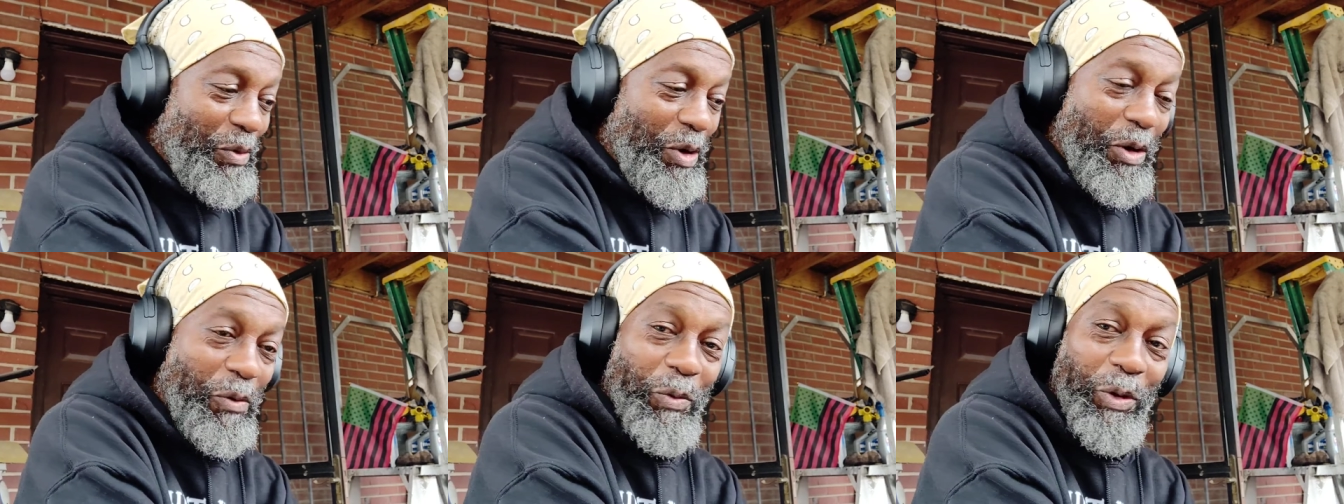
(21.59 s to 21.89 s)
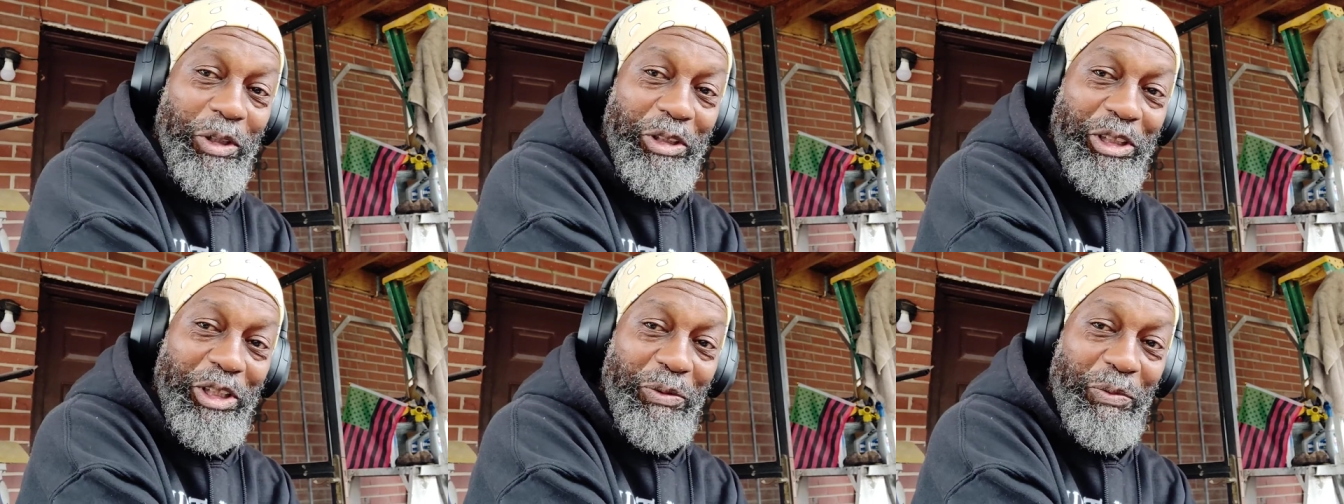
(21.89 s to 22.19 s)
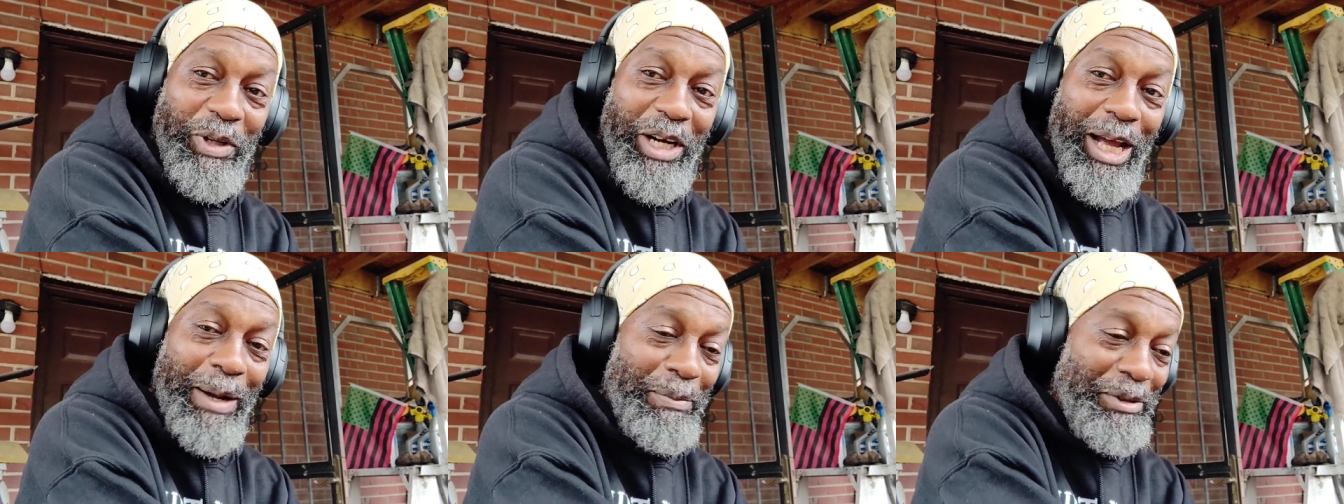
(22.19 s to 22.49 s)
Well, we'll see
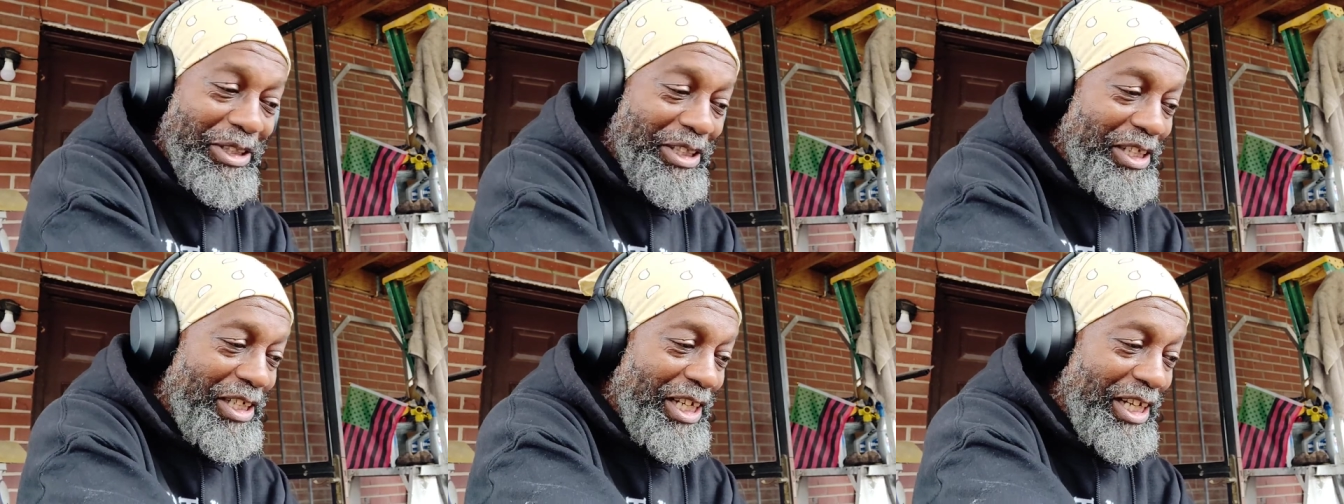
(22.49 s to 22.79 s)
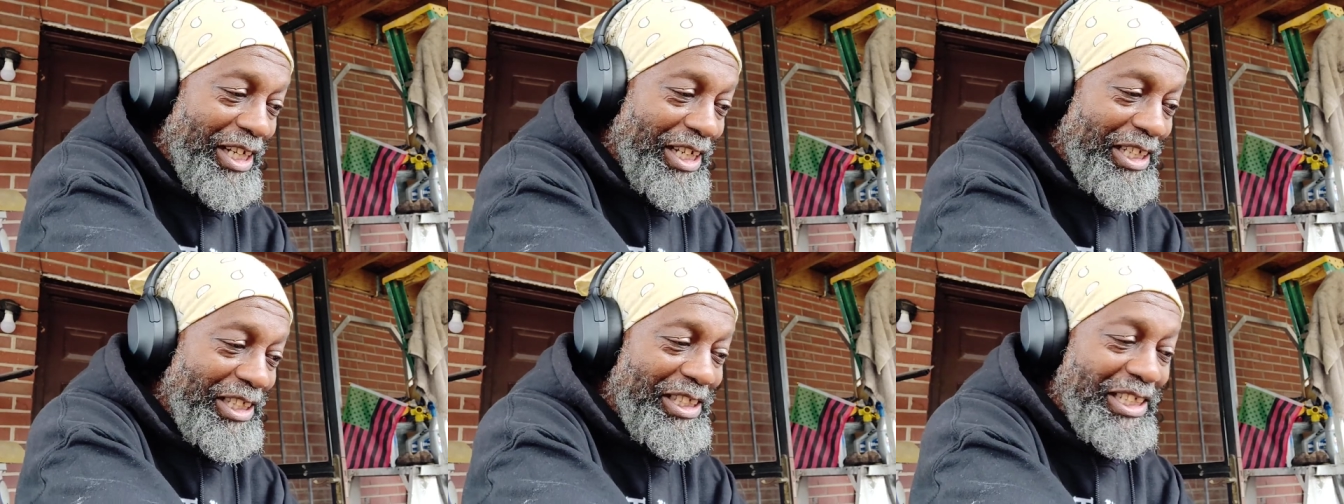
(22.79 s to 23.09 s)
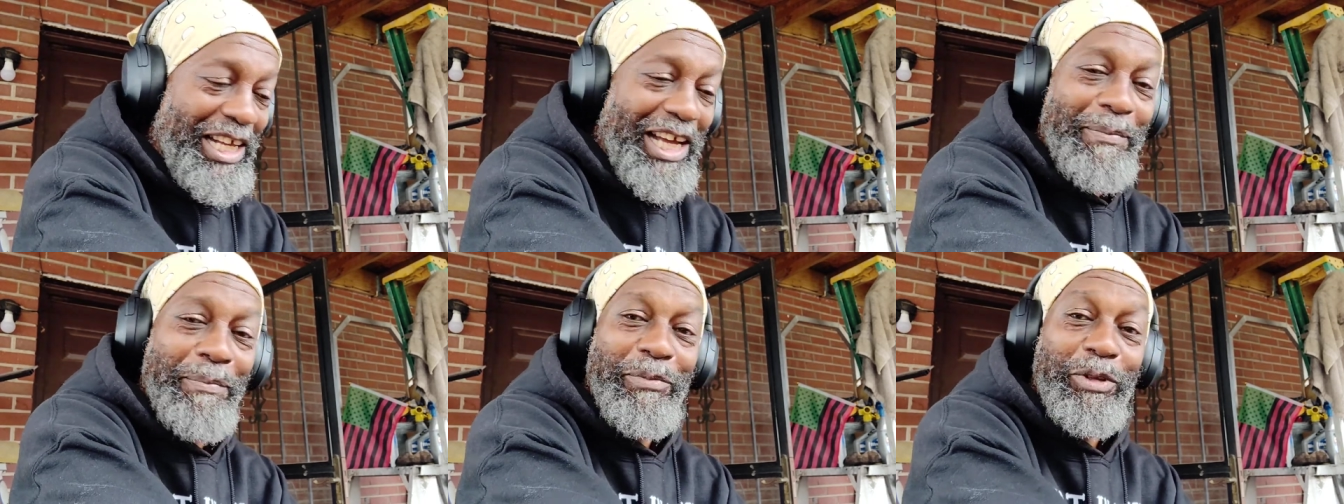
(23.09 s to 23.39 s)
what happens today. Let's
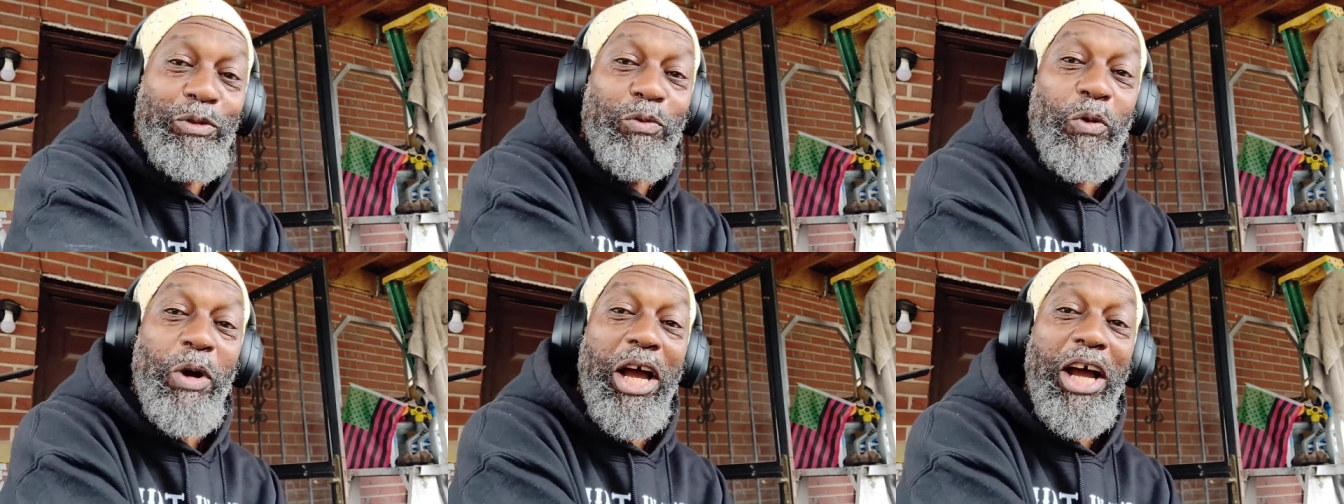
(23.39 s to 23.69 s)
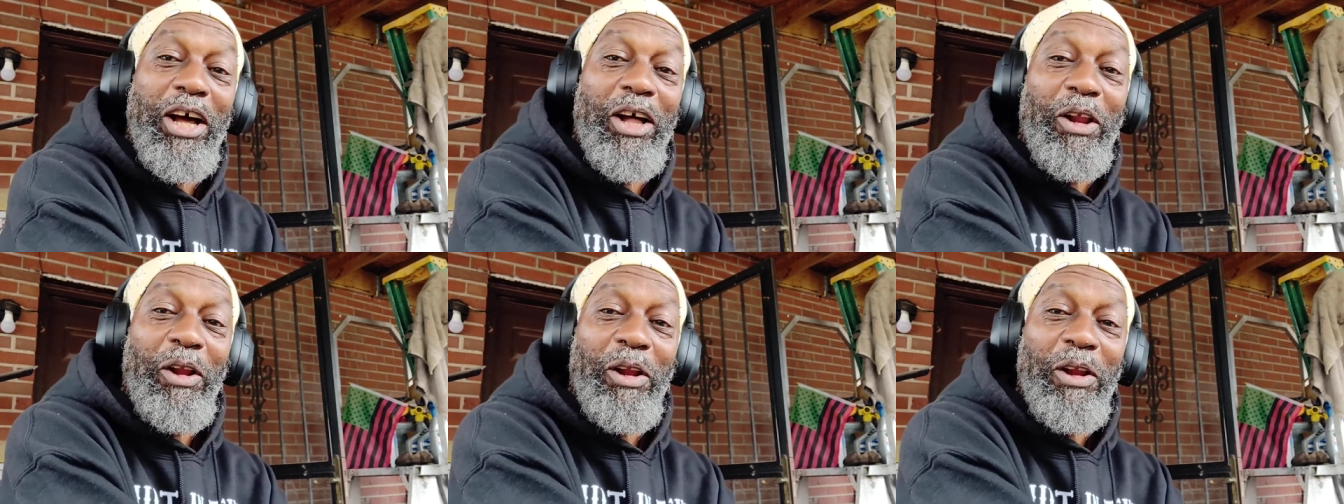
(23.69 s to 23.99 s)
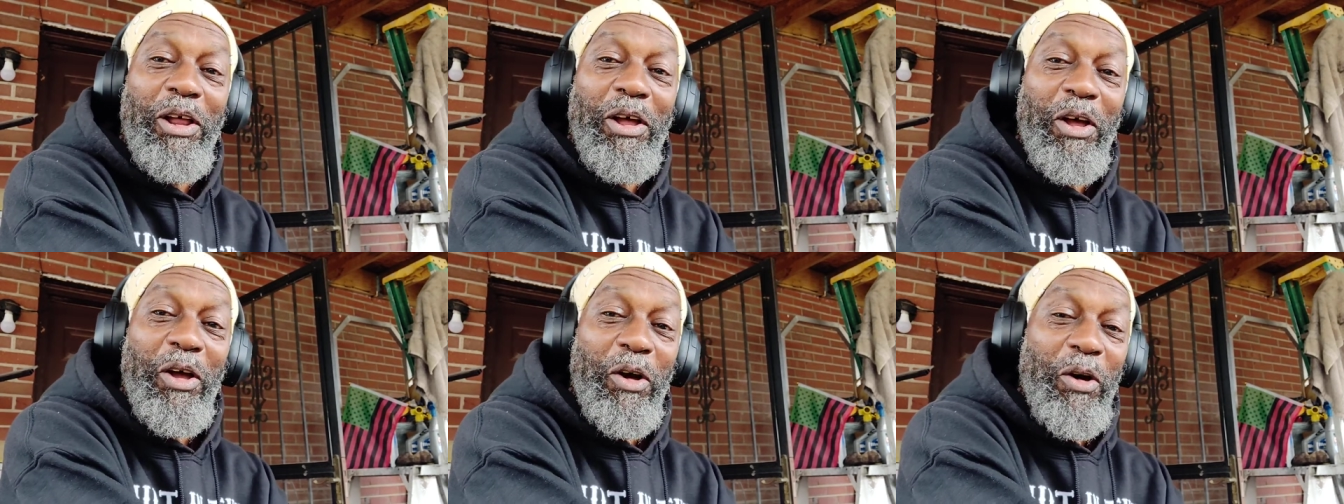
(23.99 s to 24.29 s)
not
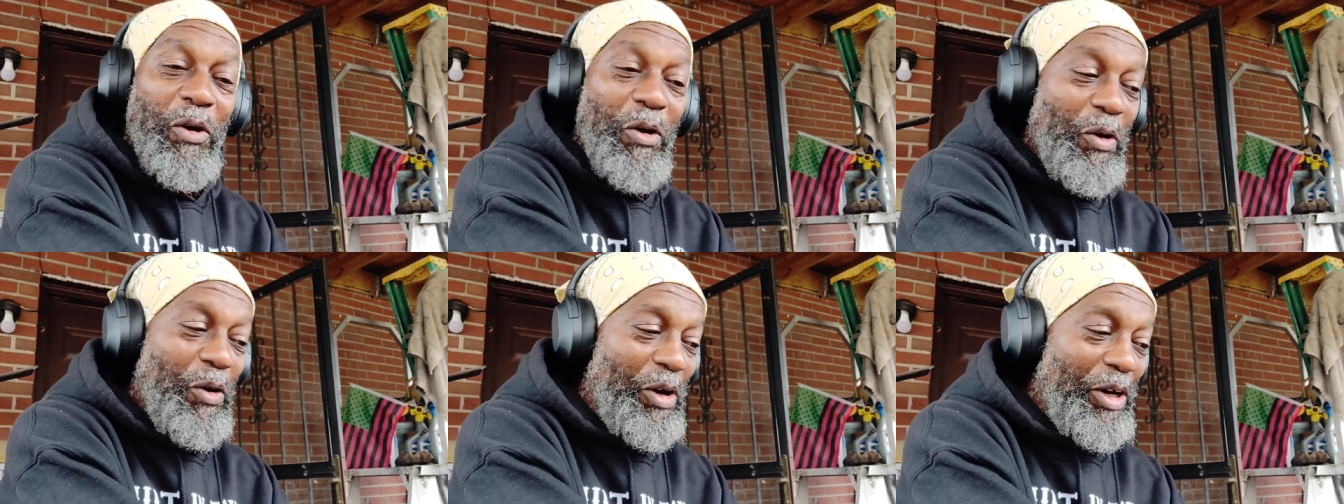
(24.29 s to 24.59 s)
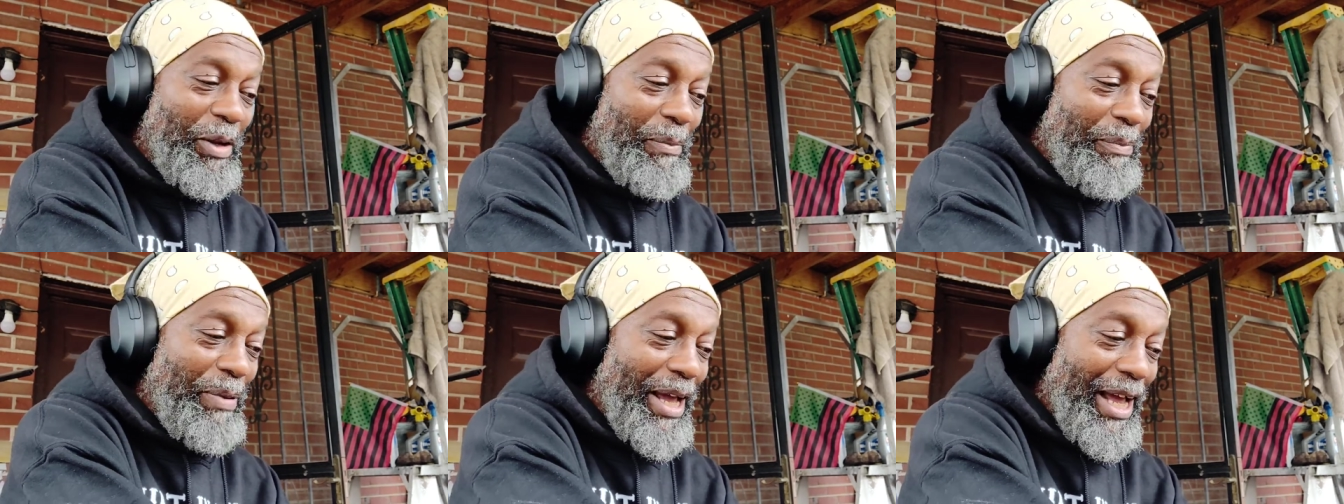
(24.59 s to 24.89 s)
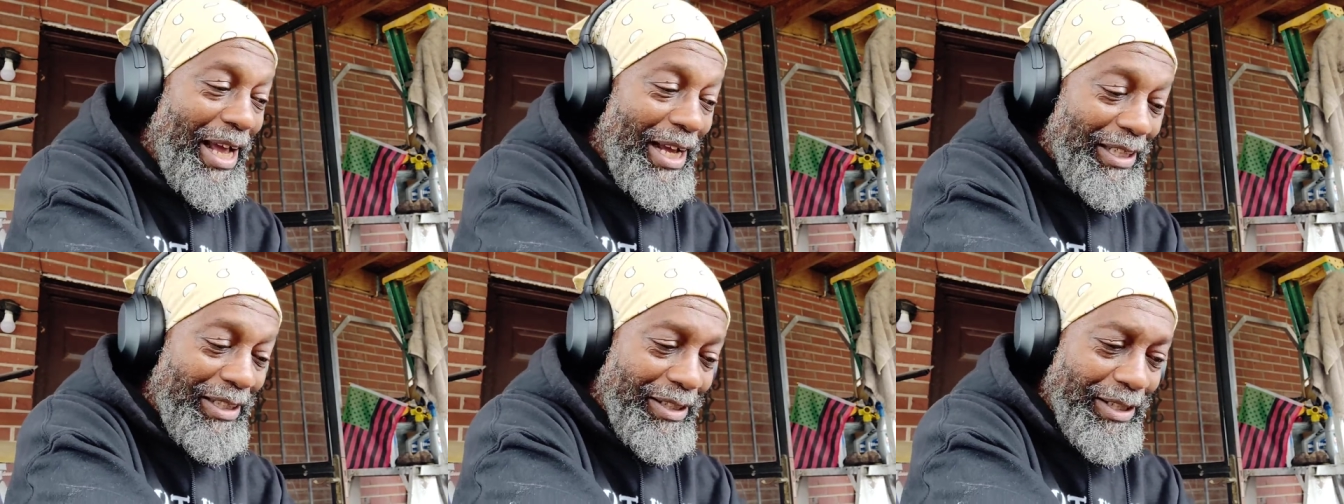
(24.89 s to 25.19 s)
dwell on the
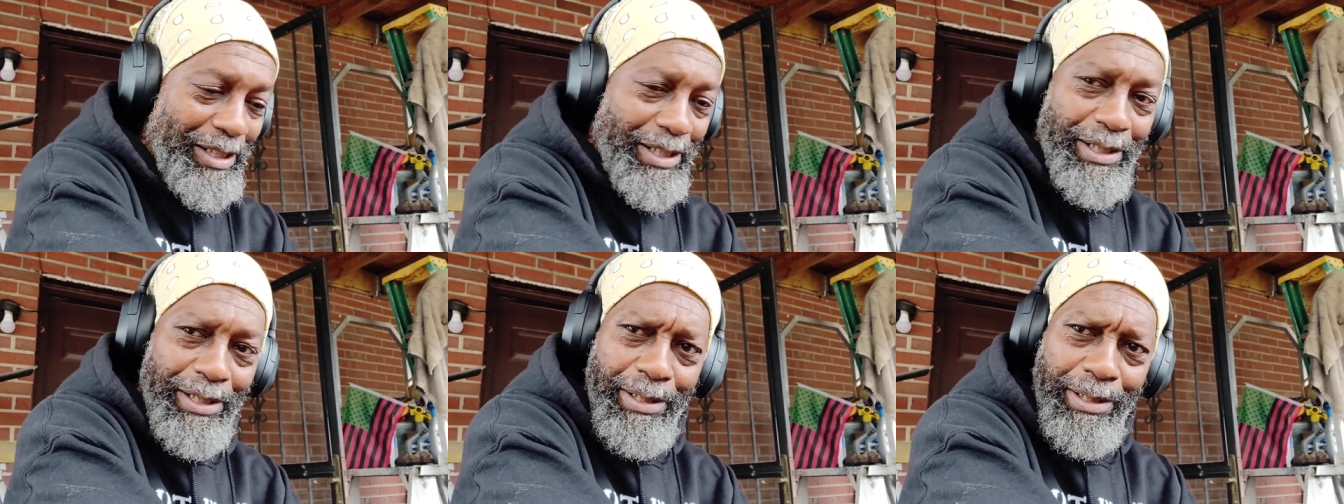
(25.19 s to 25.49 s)
past.